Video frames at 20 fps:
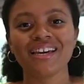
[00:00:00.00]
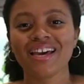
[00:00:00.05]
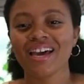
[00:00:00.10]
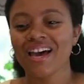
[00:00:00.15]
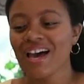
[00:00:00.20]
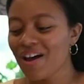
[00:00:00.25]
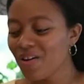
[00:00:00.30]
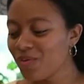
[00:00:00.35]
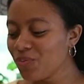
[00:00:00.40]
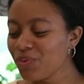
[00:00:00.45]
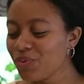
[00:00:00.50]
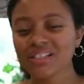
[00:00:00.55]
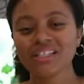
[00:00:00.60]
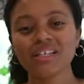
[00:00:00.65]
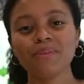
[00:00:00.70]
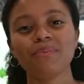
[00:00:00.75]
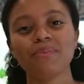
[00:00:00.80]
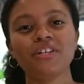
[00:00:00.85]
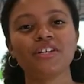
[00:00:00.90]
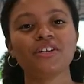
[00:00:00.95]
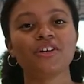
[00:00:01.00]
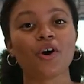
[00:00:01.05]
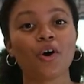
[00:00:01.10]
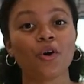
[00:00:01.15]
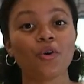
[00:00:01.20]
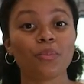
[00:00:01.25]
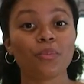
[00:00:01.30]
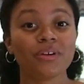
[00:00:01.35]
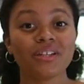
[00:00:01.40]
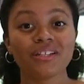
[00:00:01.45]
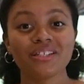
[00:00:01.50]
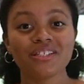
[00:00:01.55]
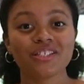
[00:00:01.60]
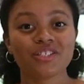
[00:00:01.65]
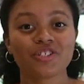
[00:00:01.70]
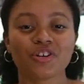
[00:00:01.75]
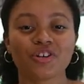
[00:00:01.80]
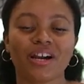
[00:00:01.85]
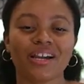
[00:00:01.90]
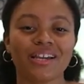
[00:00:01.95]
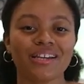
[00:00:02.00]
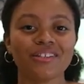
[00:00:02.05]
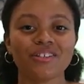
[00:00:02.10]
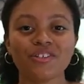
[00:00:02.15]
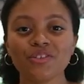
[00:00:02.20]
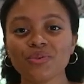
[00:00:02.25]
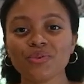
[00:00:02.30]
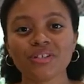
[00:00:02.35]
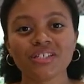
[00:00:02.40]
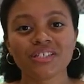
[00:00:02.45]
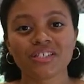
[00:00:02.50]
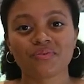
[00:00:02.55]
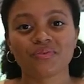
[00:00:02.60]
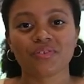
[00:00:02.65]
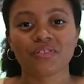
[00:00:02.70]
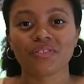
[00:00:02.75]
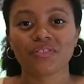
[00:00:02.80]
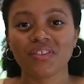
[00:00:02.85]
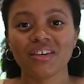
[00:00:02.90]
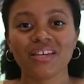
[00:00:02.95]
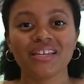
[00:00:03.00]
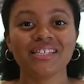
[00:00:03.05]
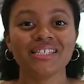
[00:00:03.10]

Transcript: really being open to trying new and different things